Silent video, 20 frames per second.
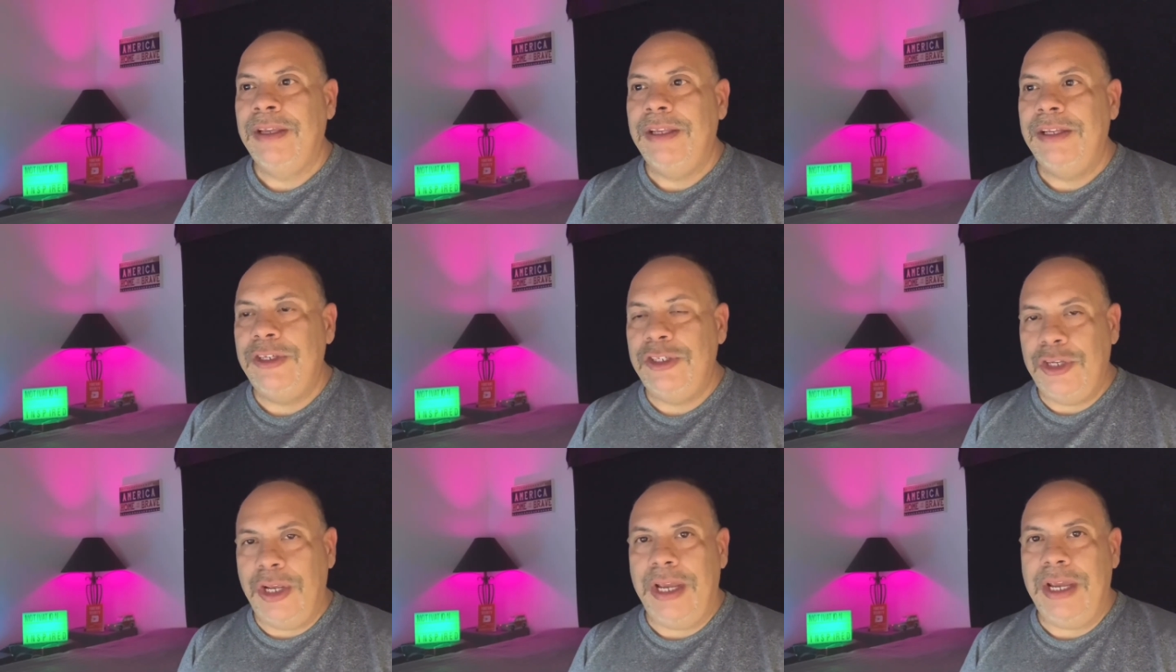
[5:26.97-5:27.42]

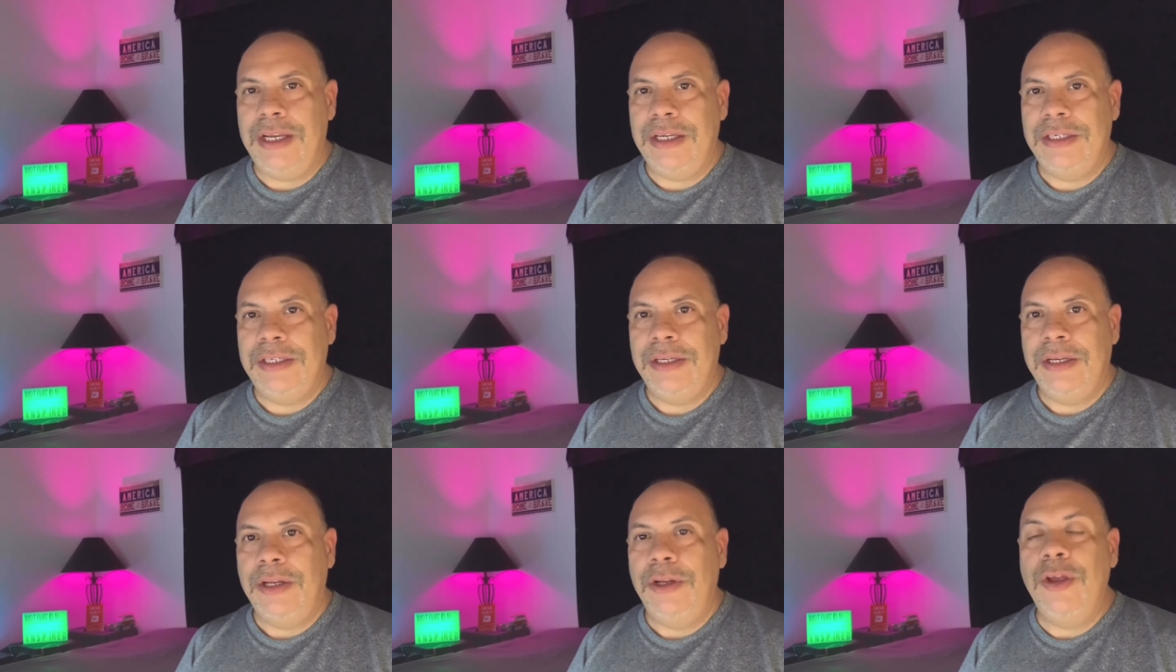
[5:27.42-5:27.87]

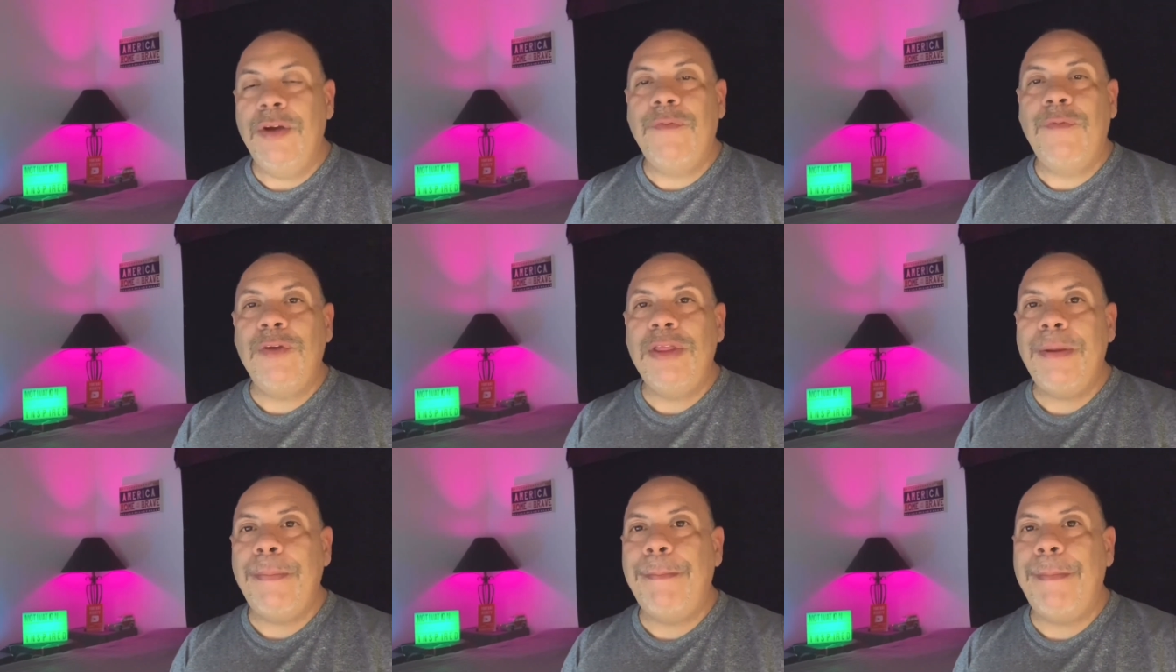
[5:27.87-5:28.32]
Change. Look for
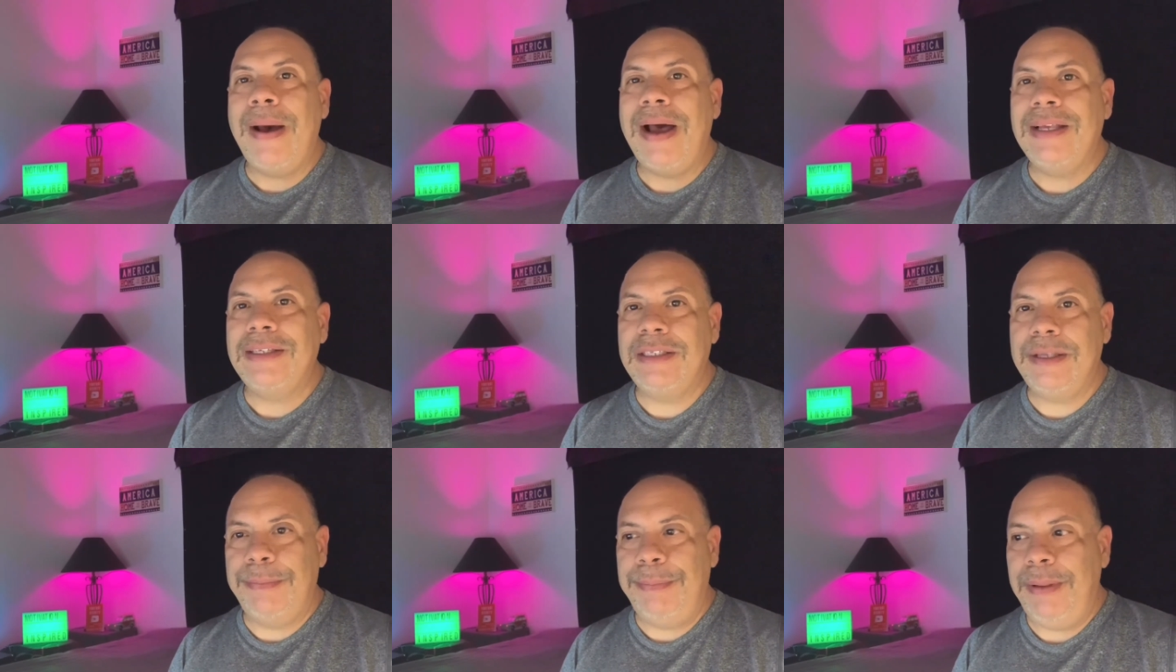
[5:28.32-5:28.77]
the
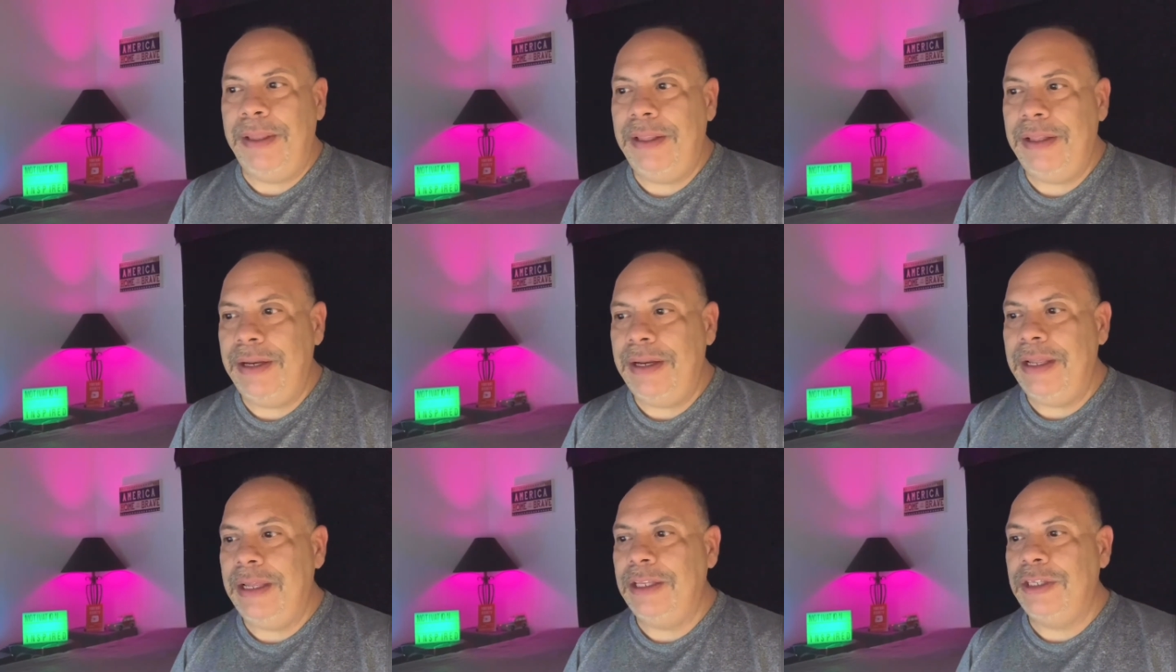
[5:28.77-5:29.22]

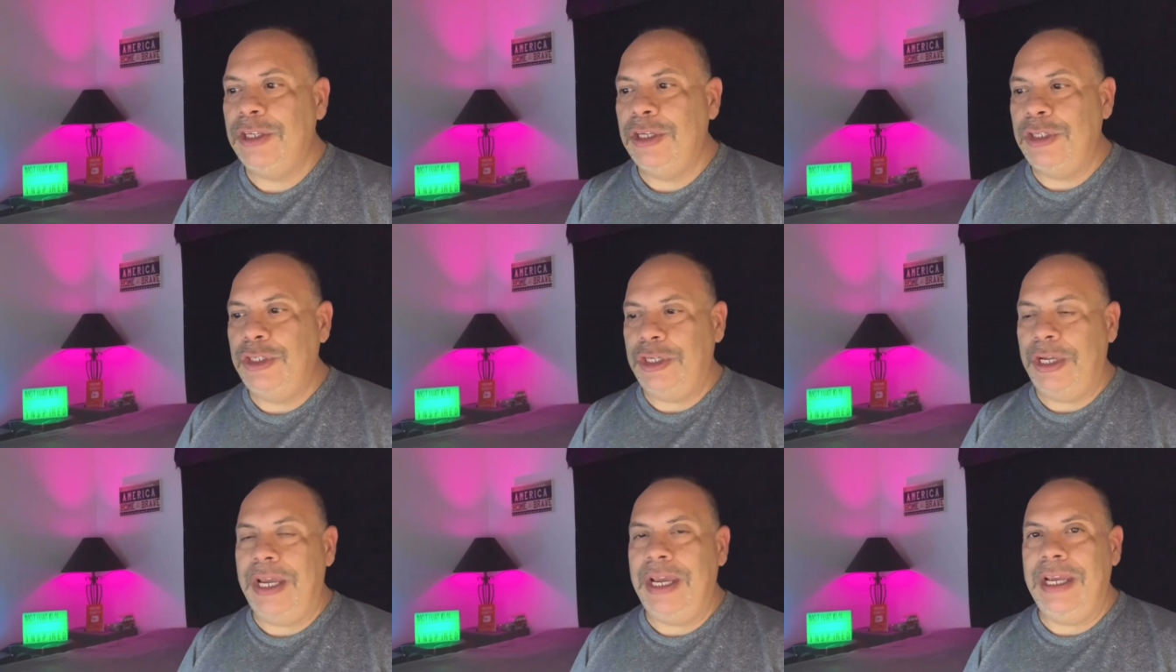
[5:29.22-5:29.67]
possibility to
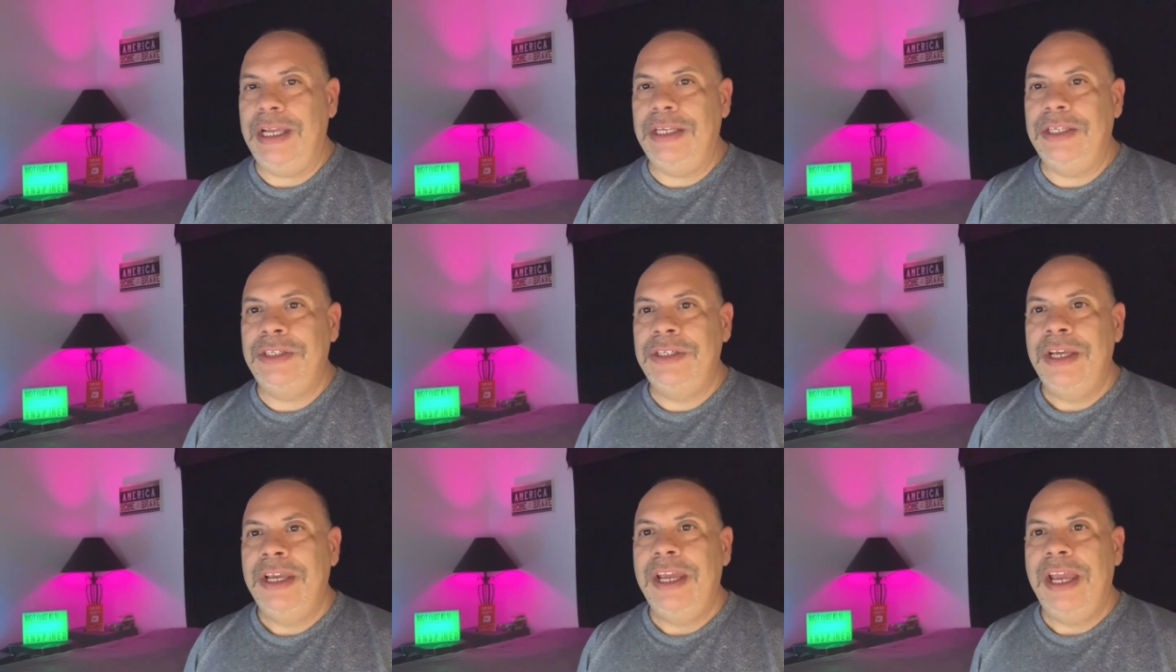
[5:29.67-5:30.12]

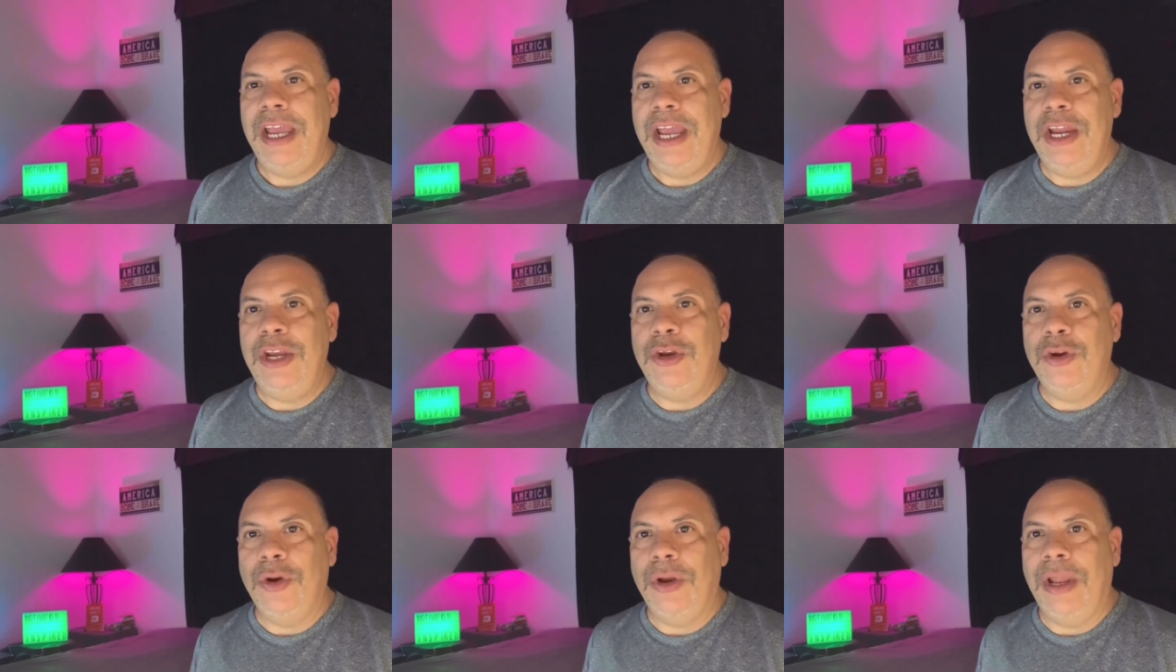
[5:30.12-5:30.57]
change
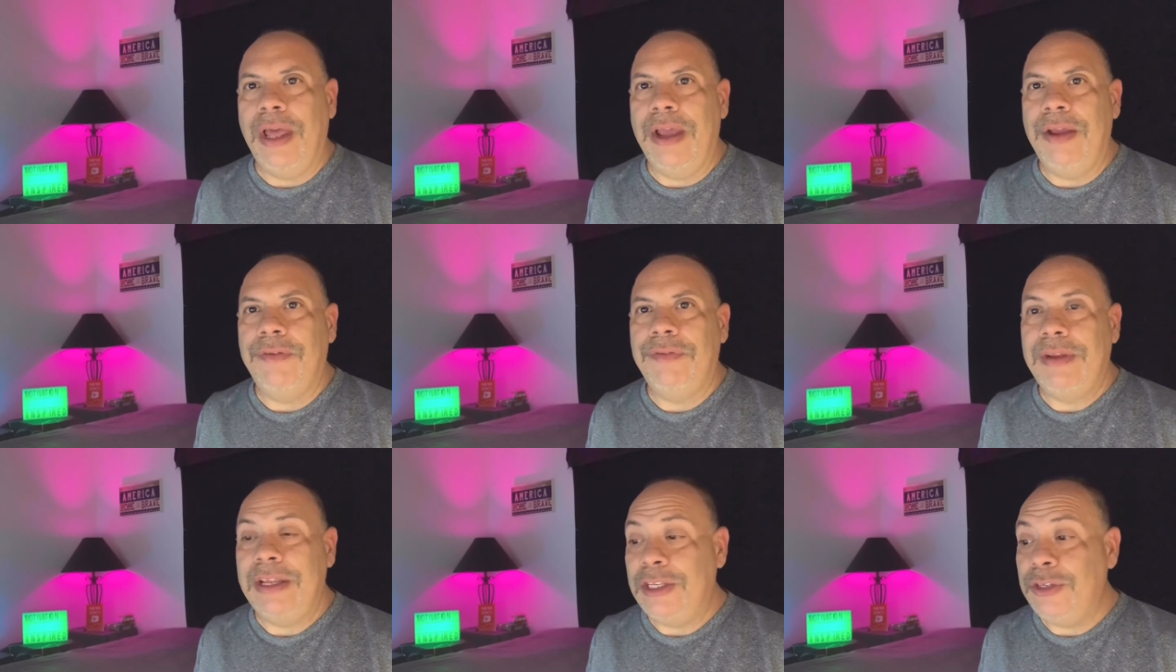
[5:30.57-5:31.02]
in your
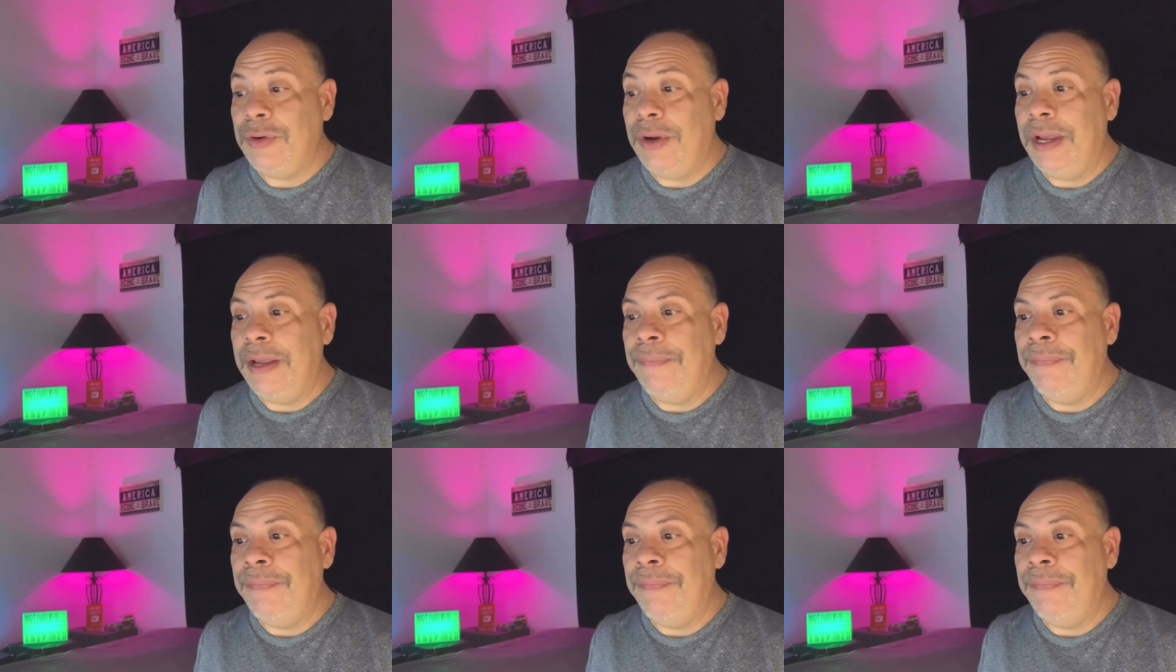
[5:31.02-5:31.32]
life. That's right.